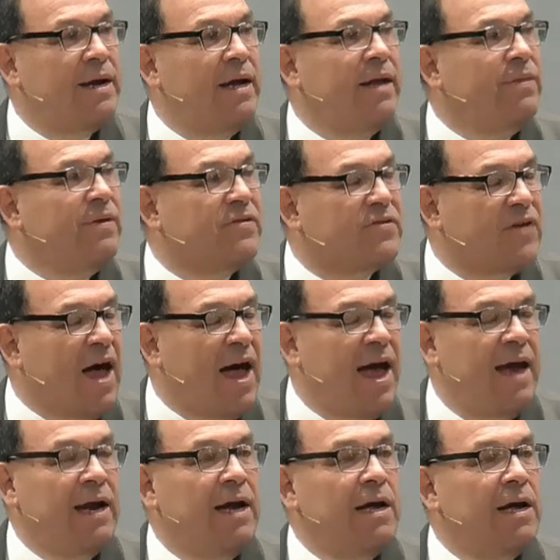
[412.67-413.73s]
in the
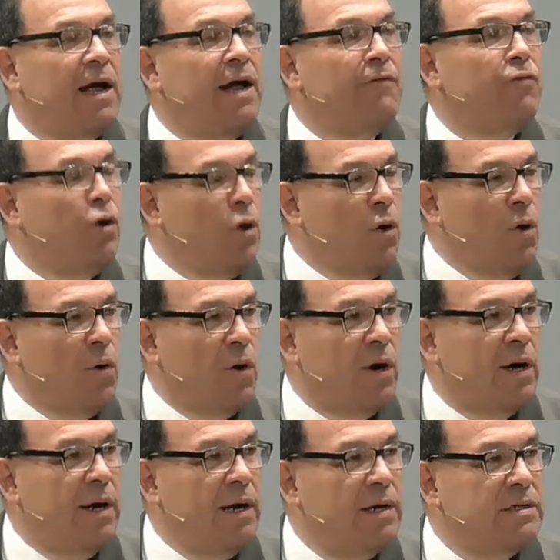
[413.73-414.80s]
sight of the Lord.